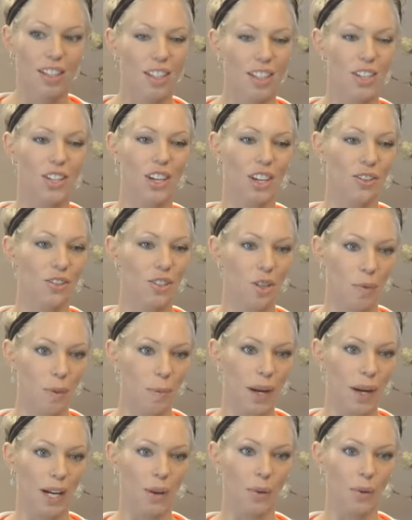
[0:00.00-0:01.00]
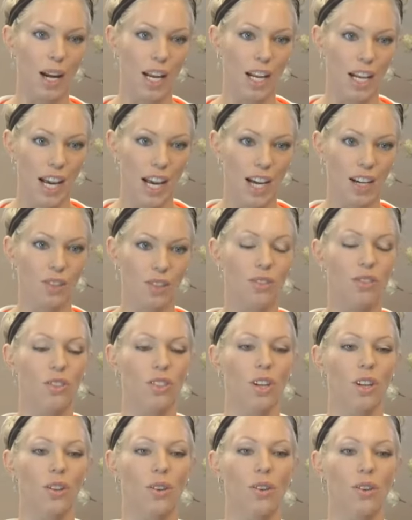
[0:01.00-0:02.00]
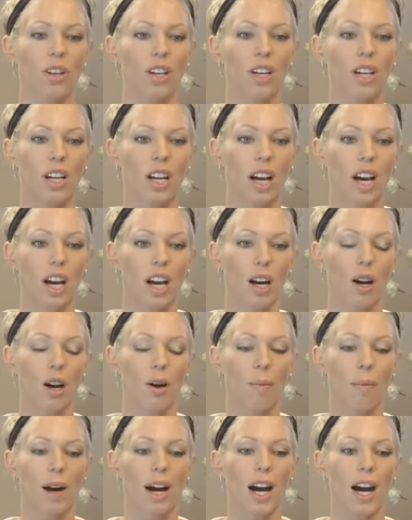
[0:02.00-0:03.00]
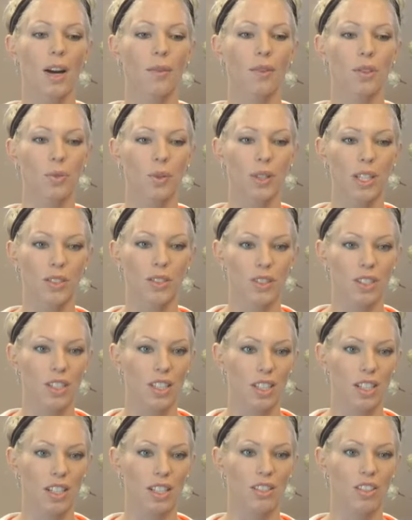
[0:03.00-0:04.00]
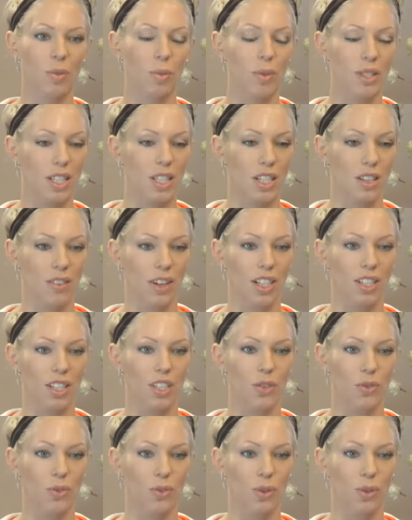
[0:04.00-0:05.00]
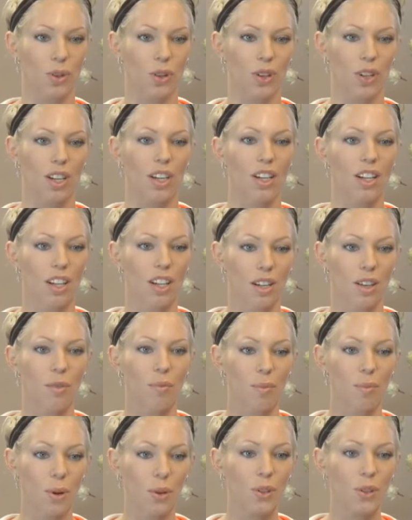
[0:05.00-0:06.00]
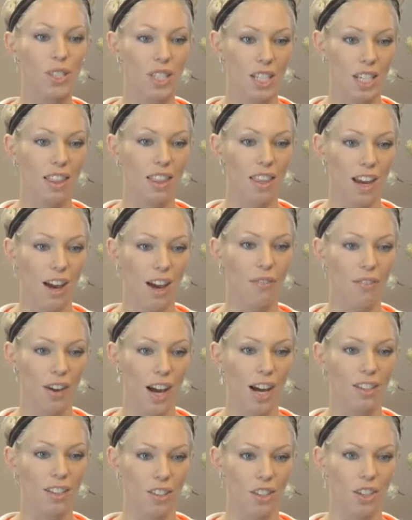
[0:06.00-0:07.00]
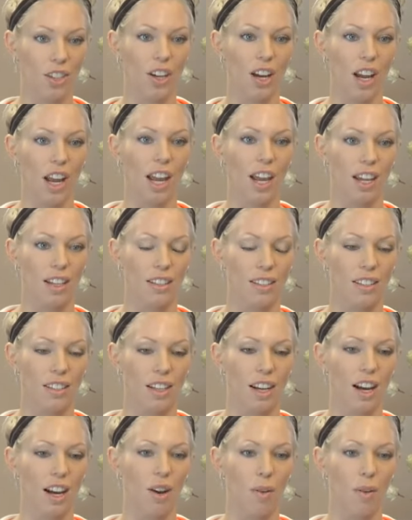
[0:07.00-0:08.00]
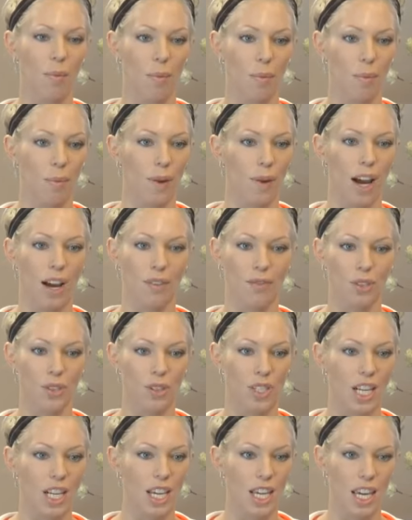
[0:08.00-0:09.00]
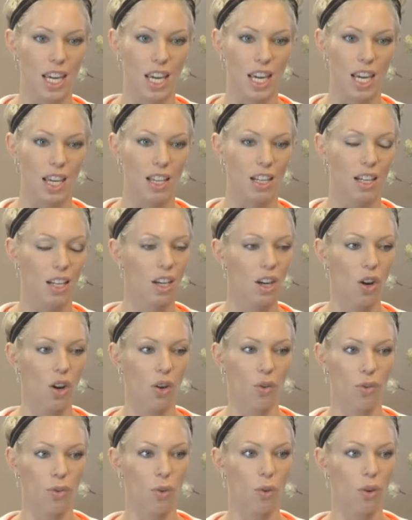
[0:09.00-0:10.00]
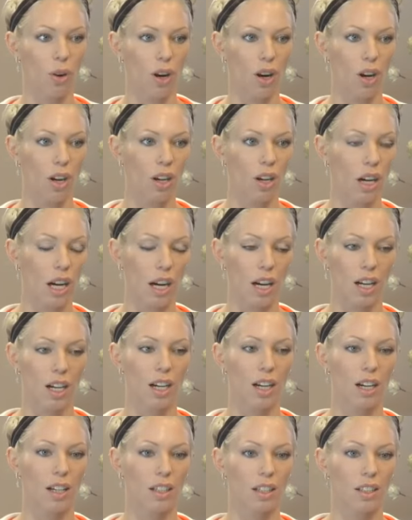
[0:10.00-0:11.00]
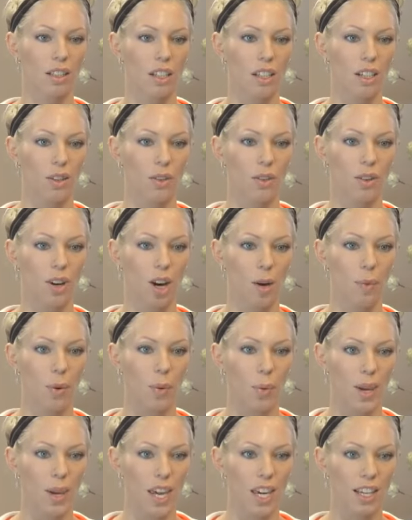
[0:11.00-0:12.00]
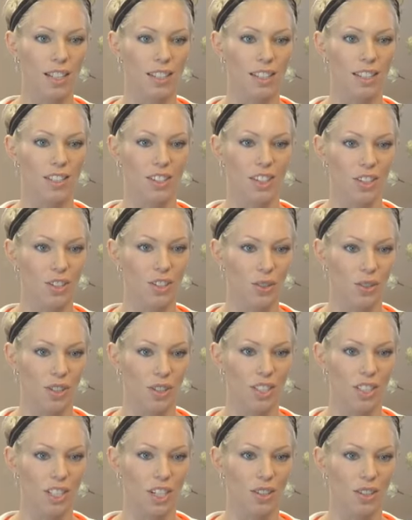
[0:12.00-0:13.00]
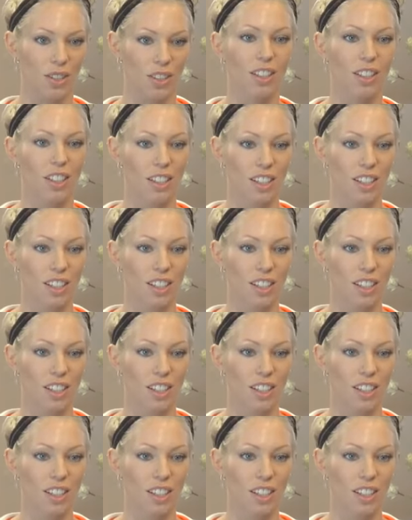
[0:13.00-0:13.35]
you got to do something about it right now. So I was really interested in Super Steve Edge for mostly that factor, and after taking it for a couple weeks, I started noticing